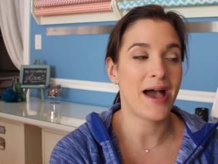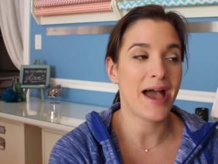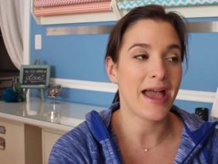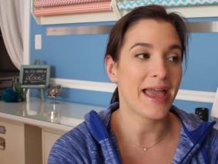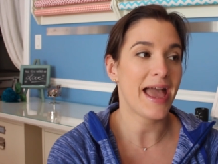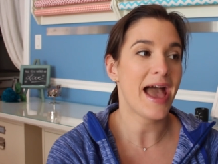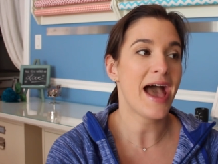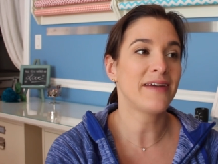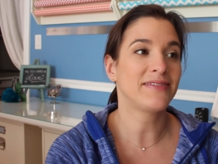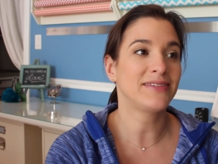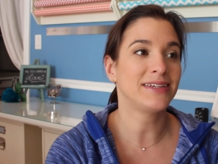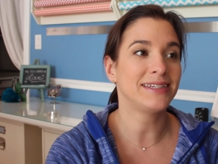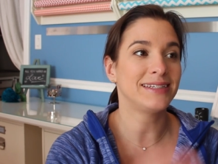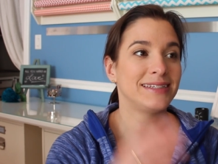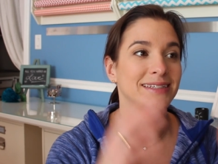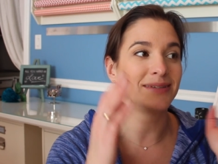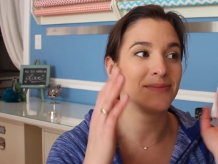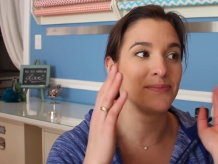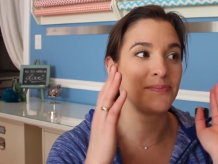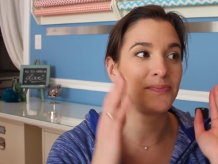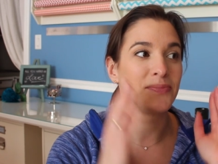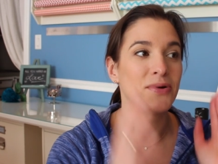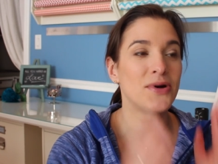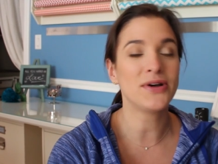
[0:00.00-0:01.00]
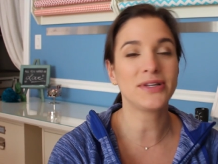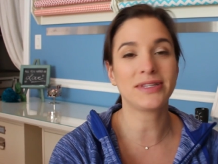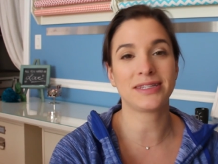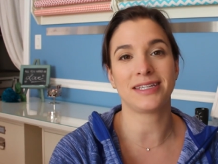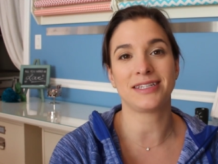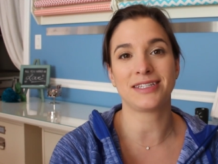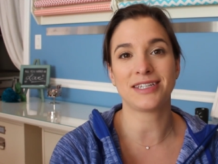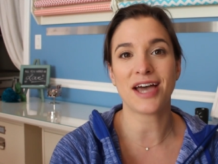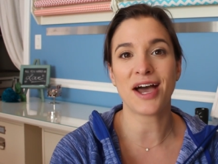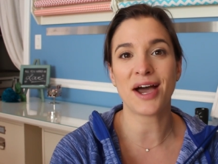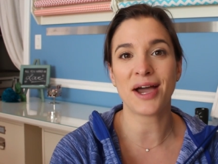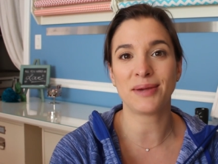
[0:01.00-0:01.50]
I haven't put
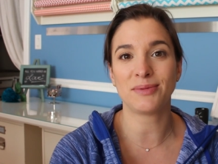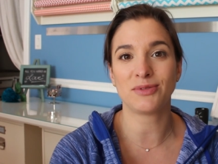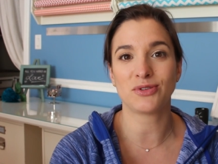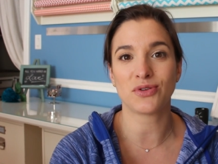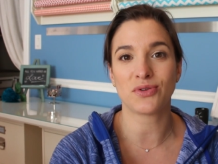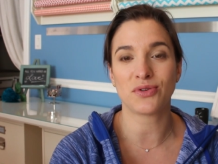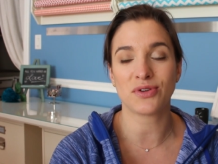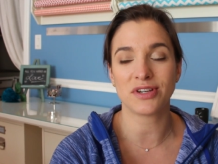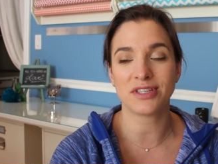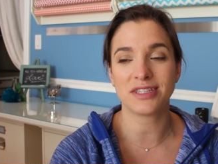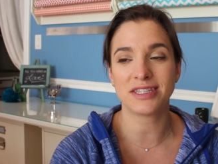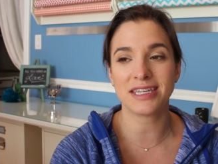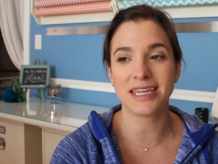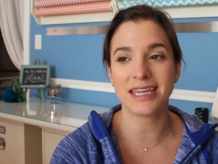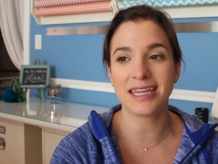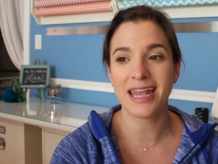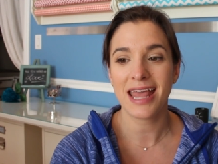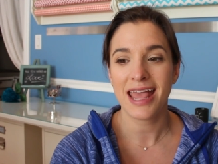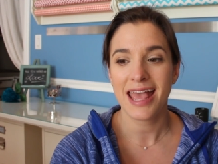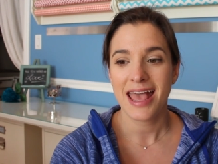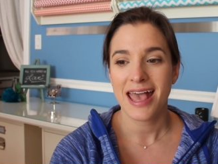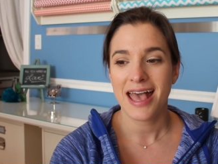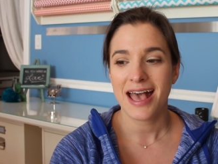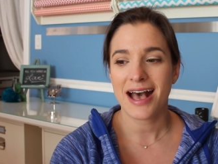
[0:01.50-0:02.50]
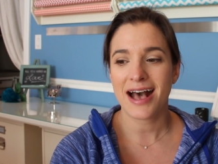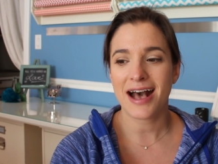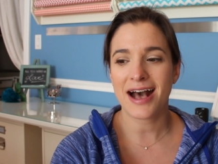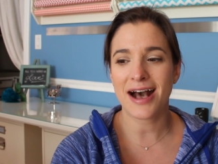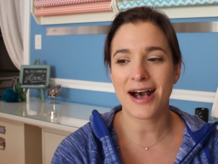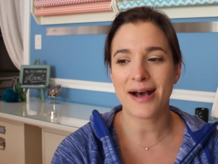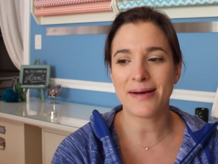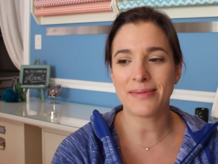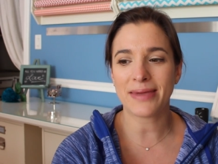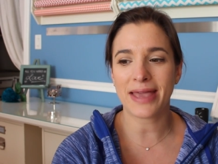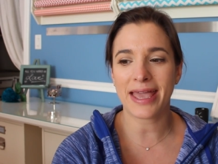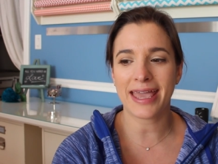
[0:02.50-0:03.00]
the time towards it
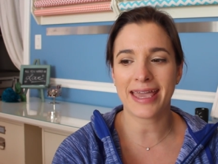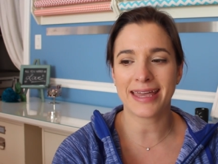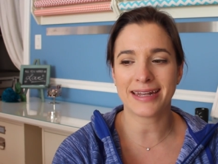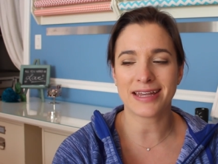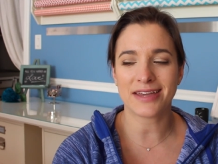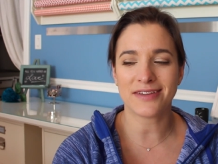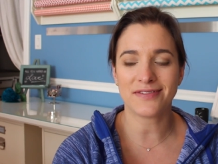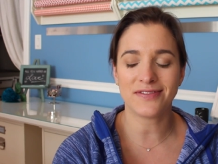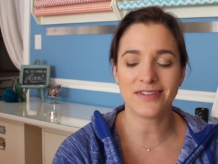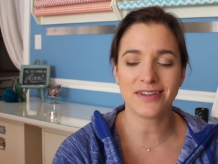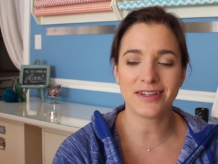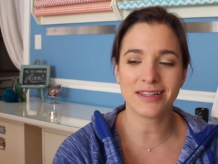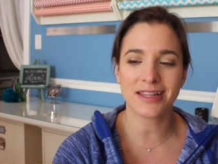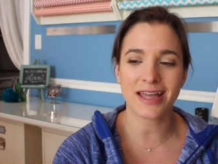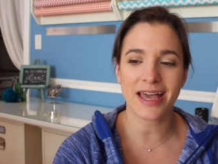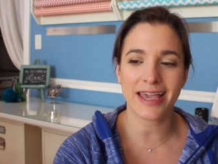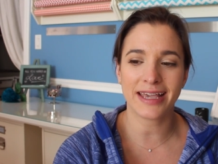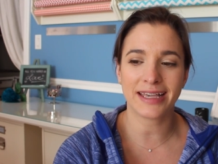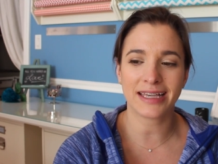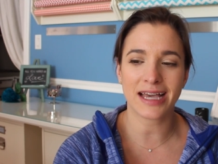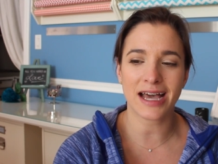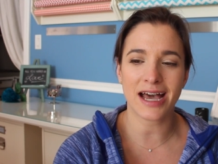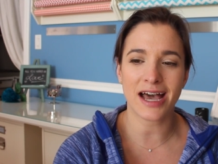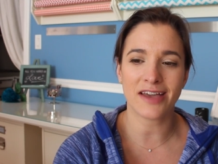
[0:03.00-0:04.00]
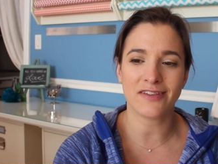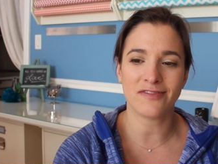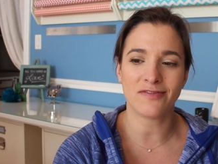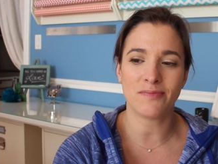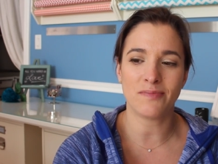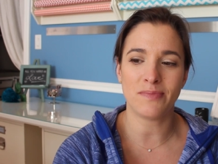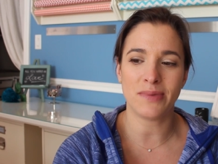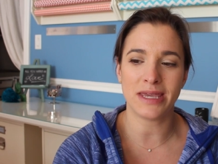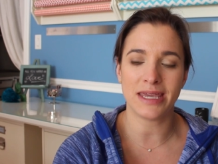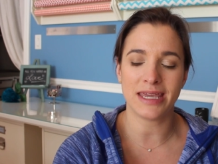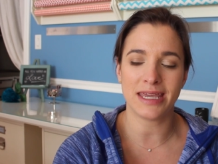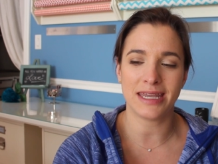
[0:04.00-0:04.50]
um, and I feel like
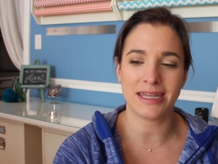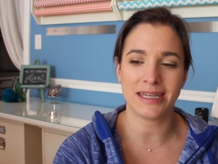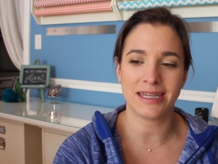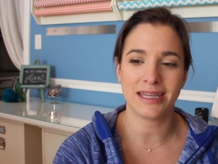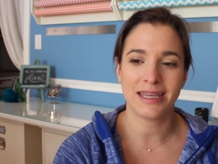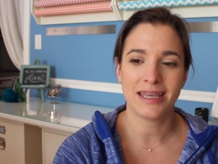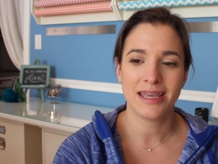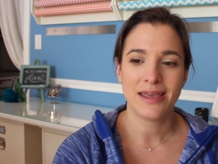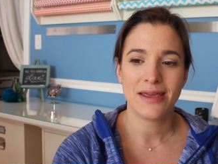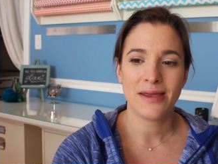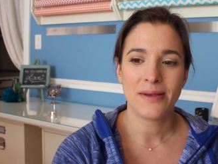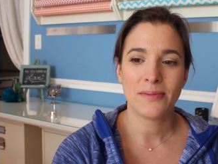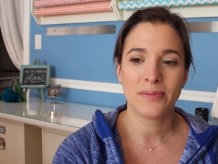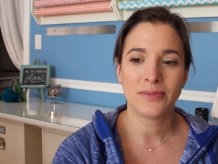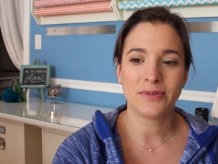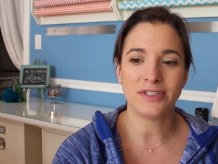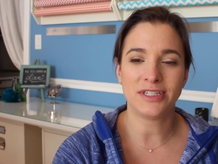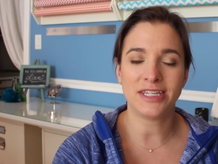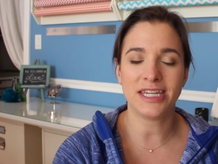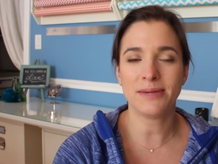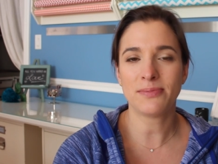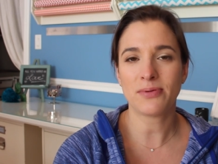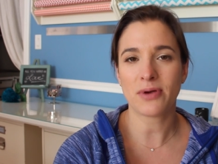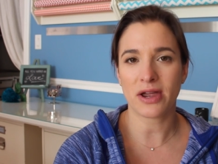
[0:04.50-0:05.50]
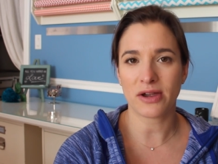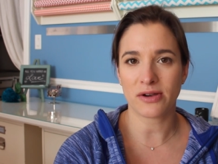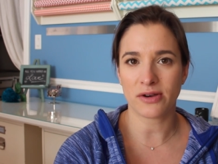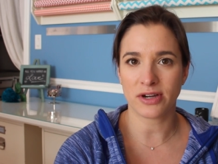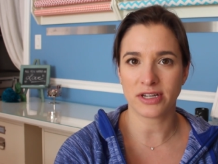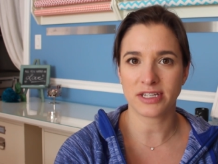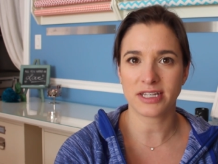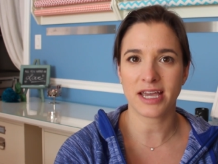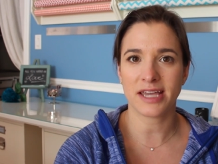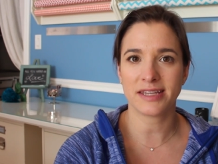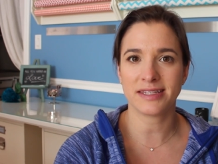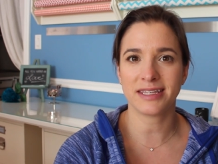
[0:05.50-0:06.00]
I've been
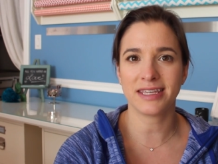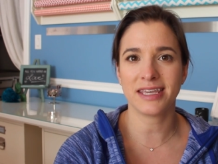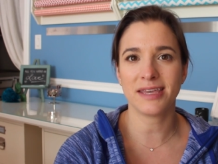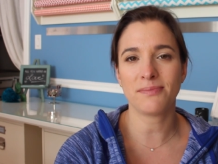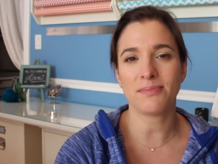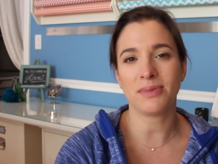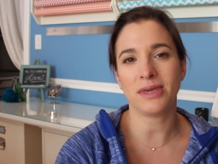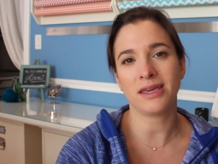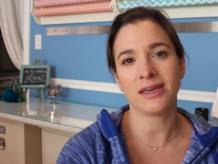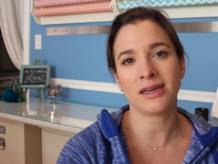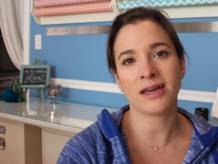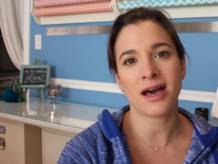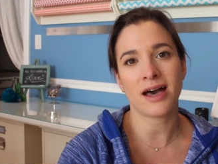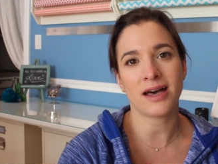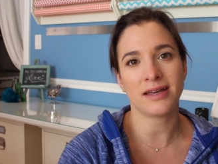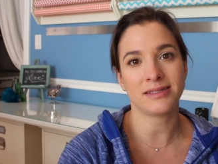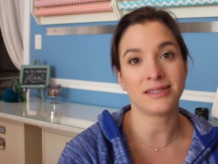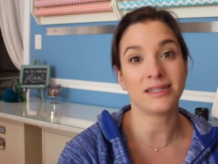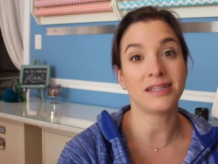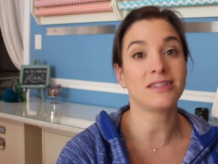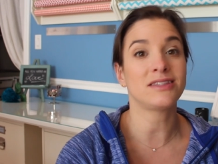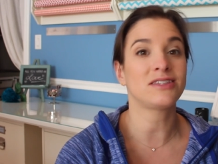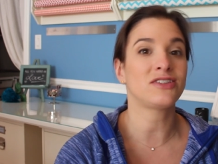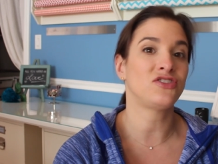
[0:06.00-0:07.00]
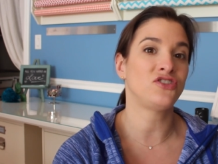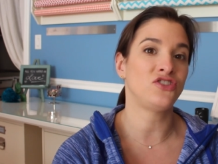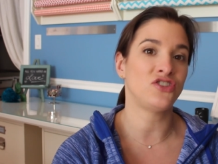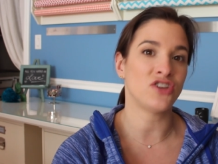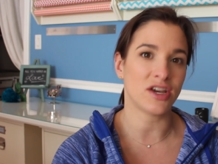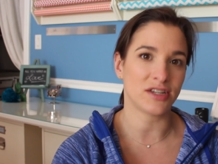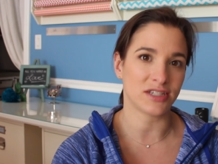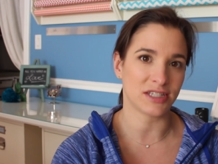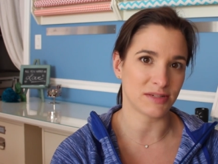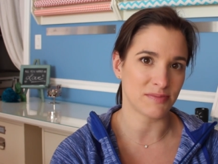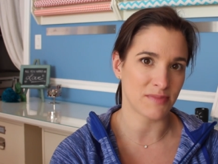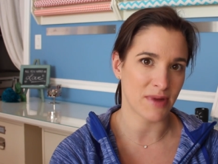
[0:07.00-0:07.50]
deprioritizing it because it's
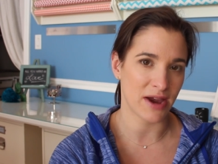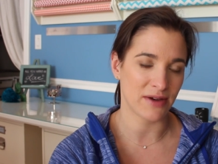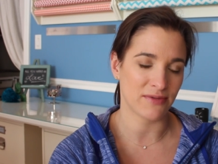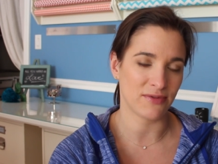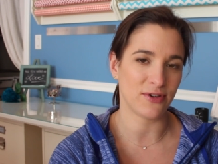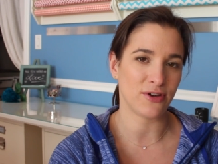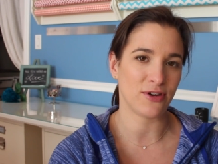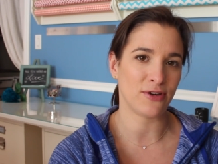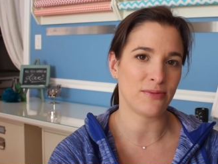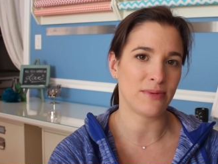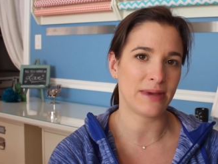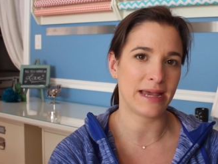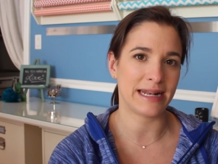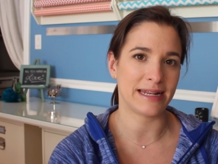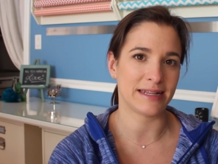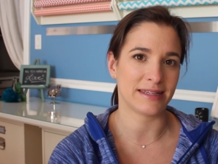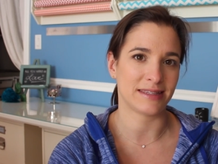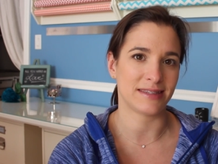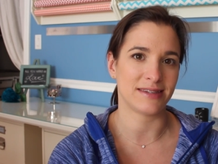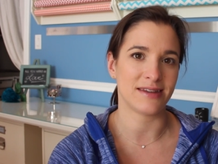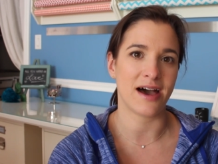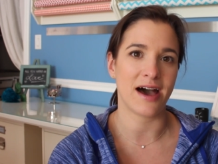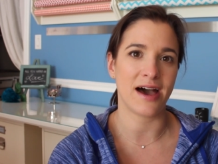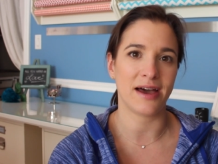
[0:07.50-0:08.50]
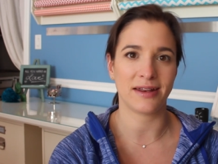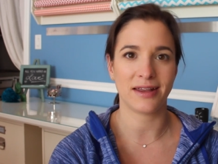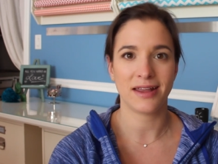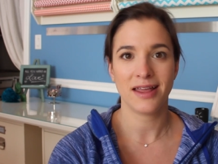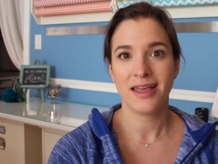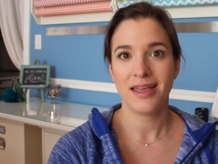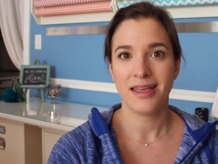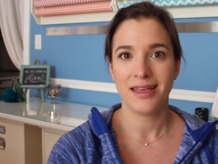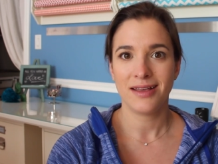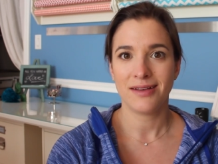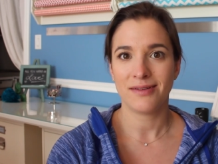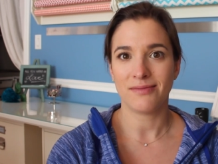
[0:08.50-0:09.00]
just my room and it's not
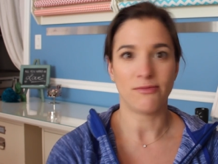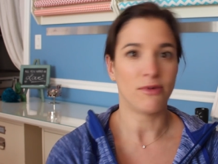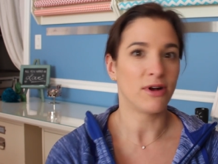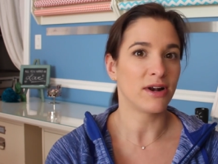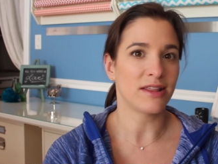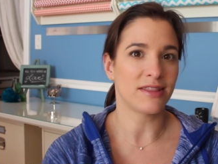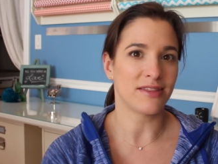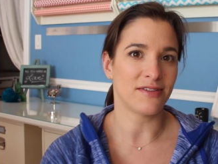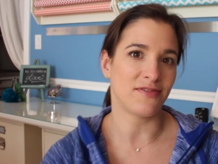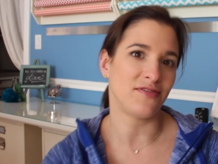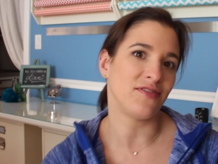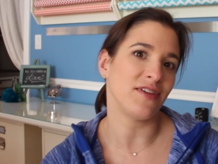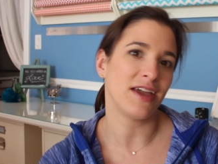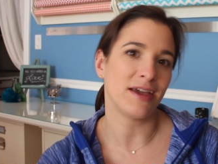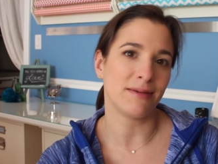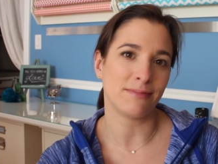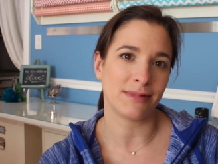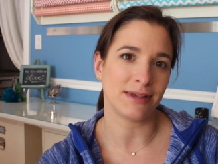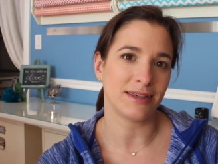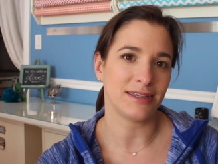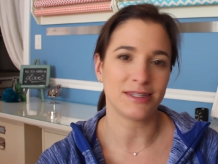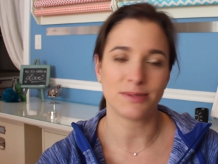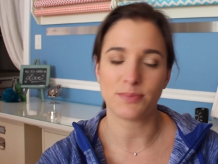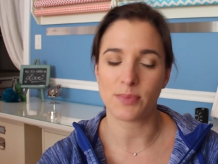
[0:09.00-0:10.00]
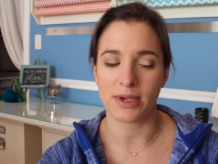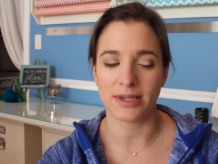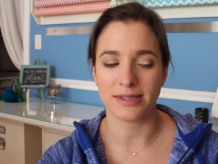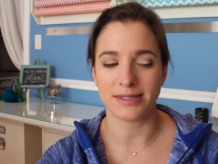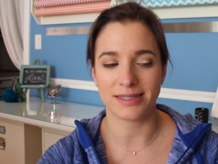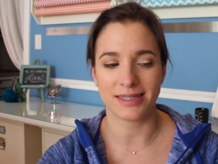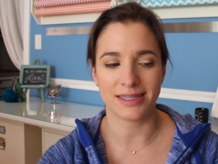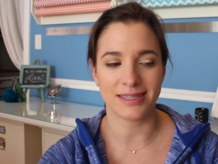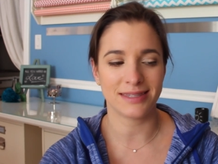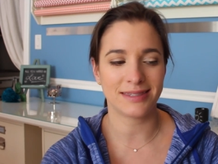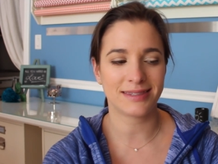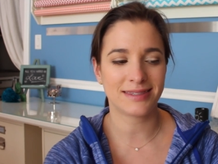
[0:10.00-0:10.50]
one of the family
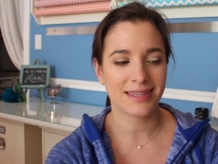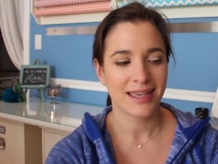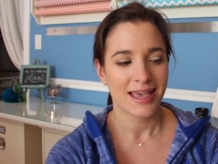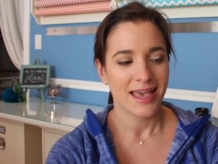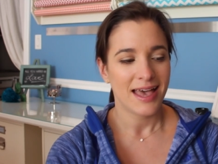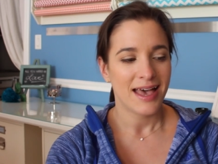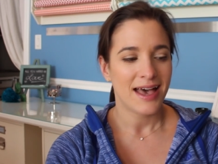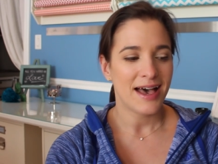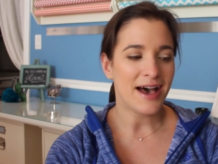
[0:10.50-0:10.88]
spaces.